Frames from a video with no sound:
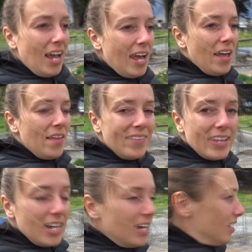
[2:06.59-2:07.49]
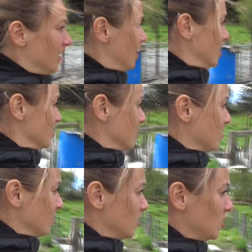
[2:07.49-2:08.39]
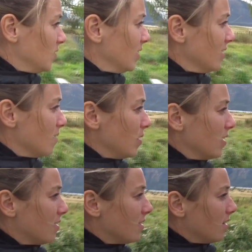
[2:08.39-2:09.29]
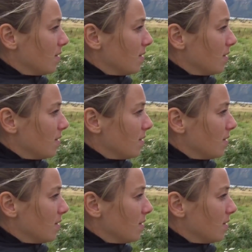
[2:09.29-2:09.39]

And I'm just gonna show you a little bit